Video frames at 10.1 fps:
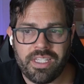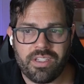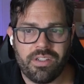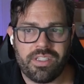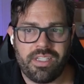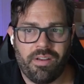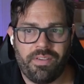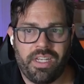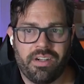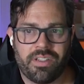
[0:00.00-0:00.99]
this good stuff
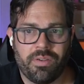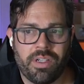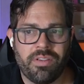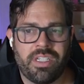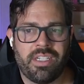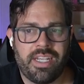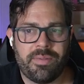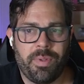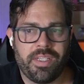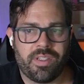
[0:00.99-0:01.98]
in here. So it goes in a nice
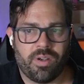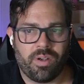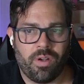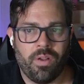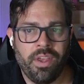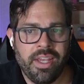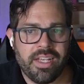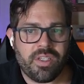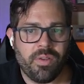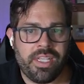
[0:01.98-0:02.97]
big circle.
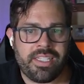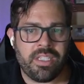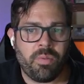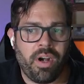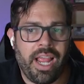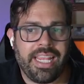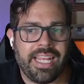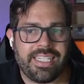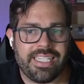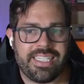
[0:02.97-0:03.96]
So this is where I
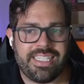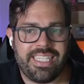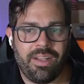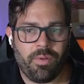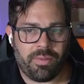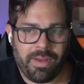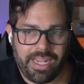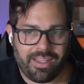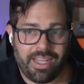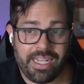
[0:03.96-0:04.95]
get to sit with my
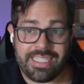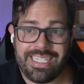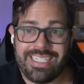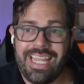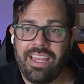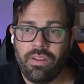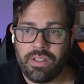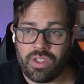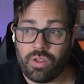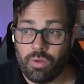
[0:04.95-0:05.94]
clients and tell
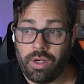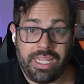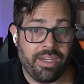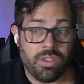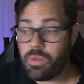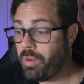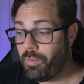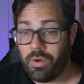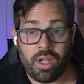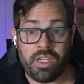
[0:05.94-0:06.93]
the story. Here's what
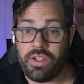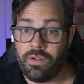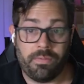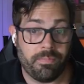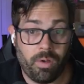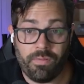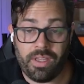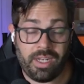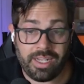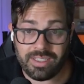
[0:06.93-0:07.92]
we're going to do over
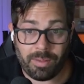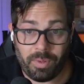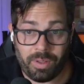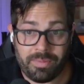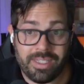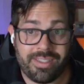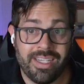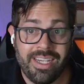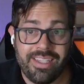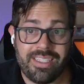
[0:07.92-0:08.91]
the next couple of months.
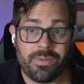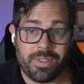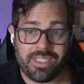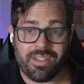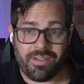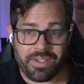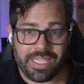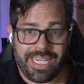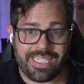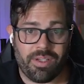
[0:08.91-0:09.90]
This is what it's going to look
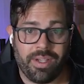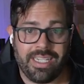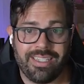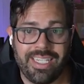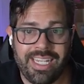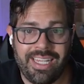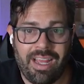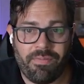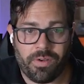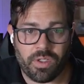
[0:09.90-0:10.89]
like. So I can click into
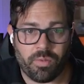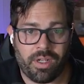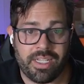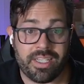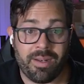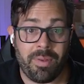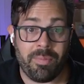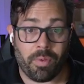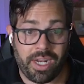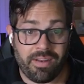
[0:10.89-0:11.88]
that first one. It's going to be
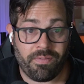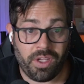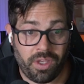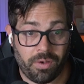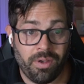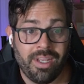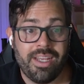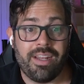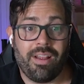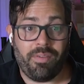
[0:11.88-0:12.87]
branded for you.
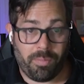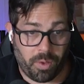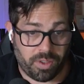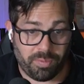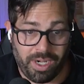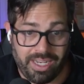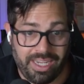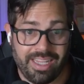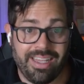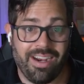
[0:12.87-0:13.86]
It'll have your brokerage
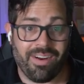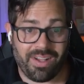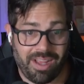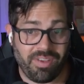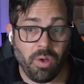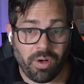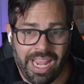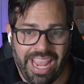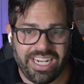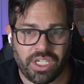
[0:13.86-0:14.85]
branding in there. It'll have your
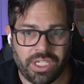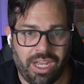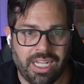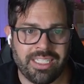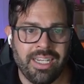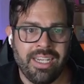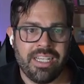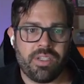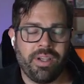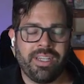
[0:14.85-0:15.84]
headshot.
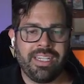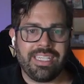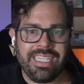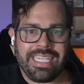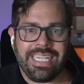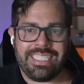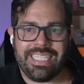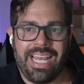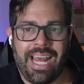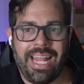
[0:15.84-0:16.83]
So I'm going to click into
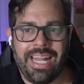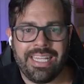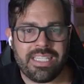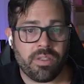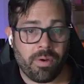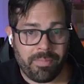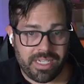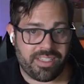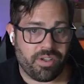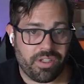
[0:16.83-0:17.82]
that, and this is where I'm
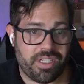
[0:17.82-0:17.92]
going to start